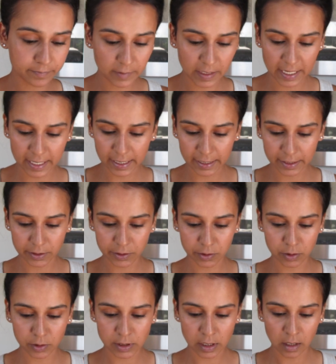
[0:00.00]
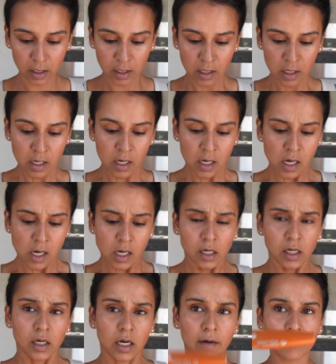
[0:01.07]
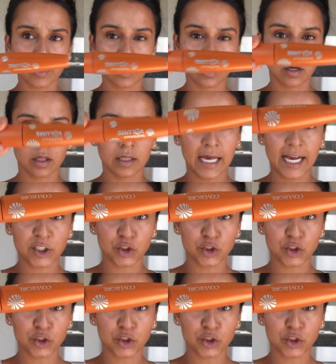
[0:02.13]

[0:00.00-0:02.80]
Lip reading: Then I use Covergirl